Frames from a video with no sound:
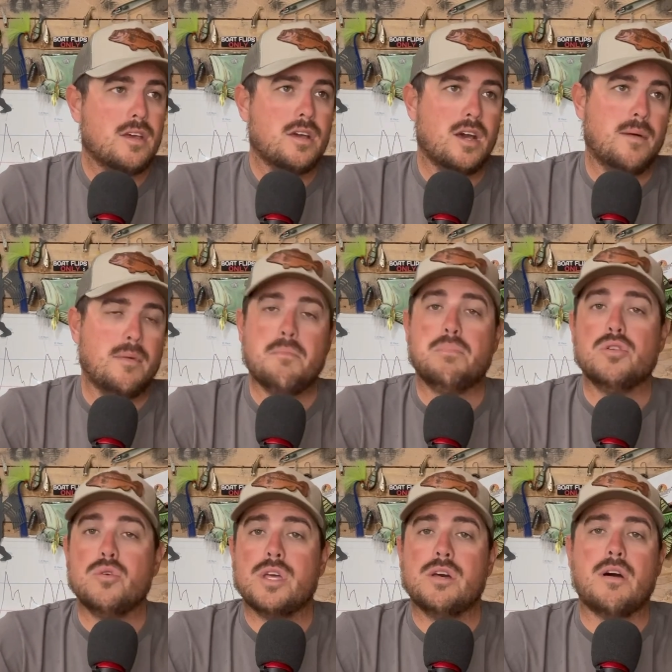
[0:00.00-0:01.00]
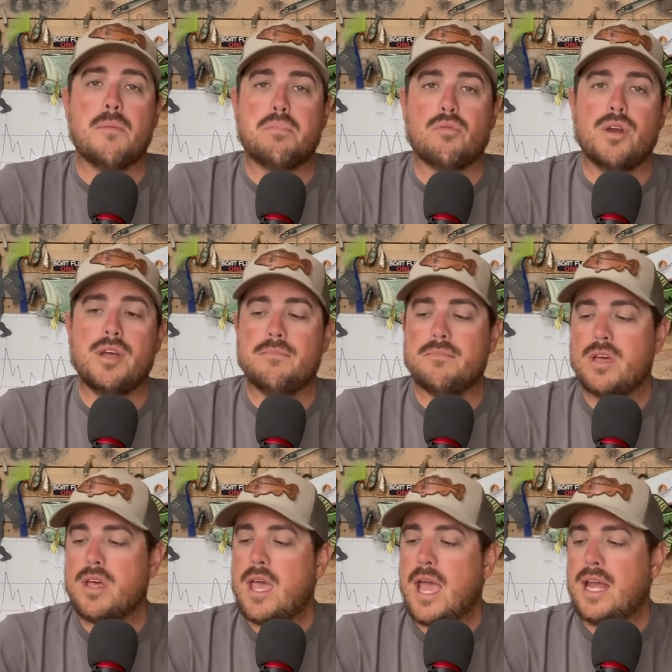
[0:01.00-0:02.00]
a bluegill, a brim,
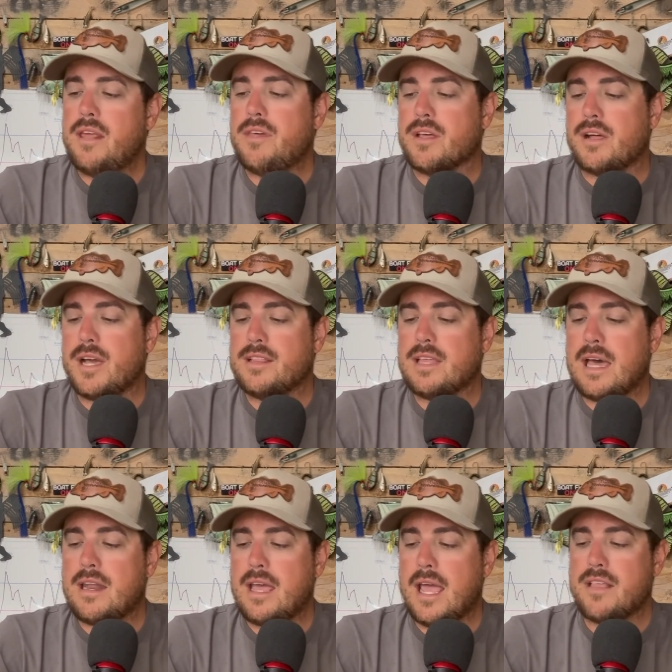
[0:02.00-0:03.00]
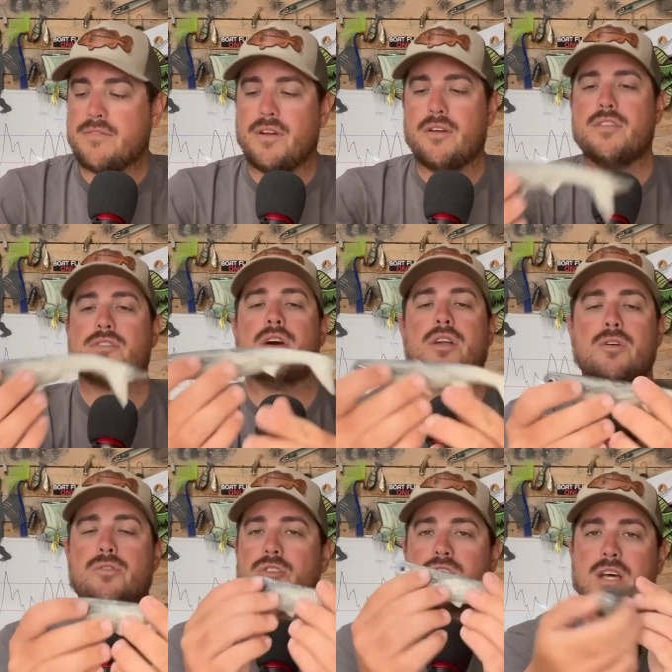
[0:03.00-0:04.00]
anything like that. It's very
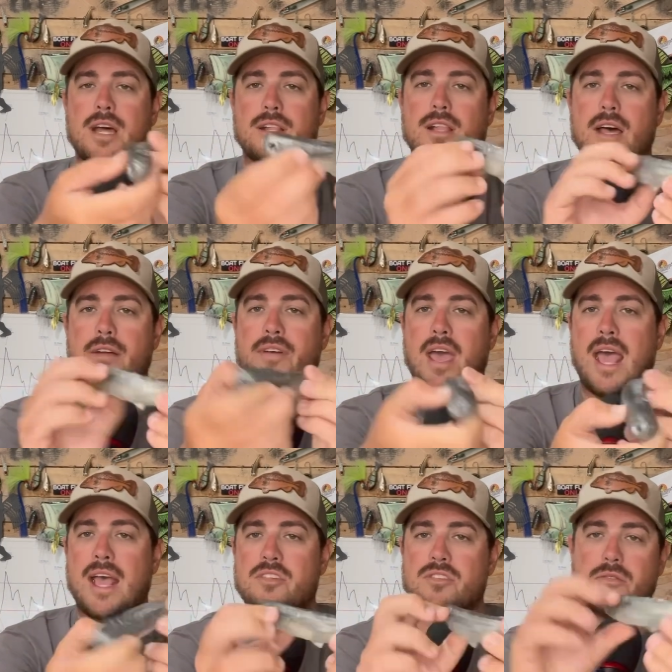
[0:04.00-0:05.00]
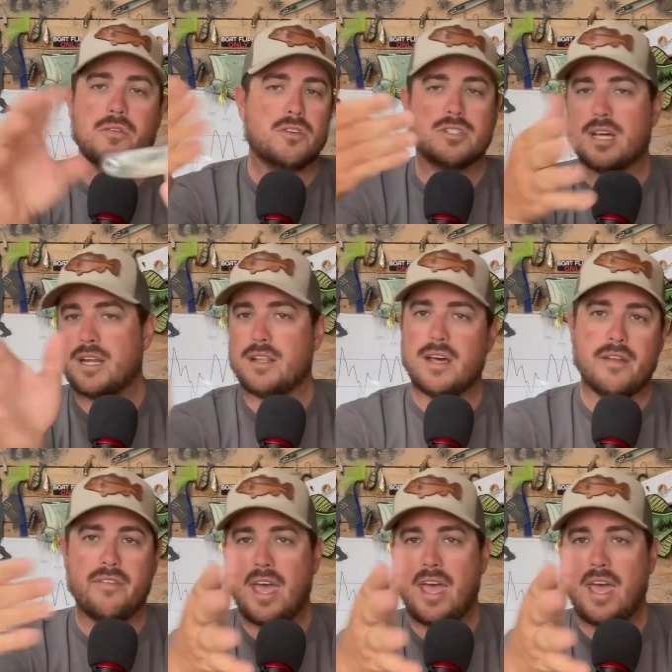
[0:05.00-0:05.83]
subtle. There's not a lot of